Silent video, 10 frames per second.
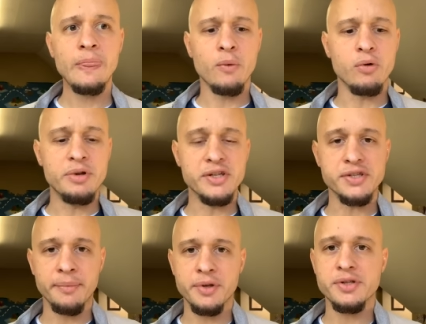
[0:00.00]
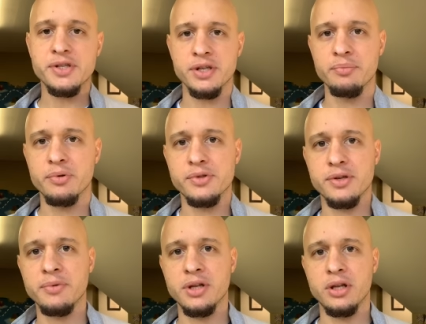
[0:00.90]
will be something simple,
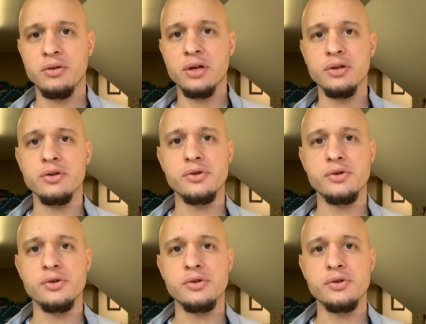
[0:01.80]
something that you could do,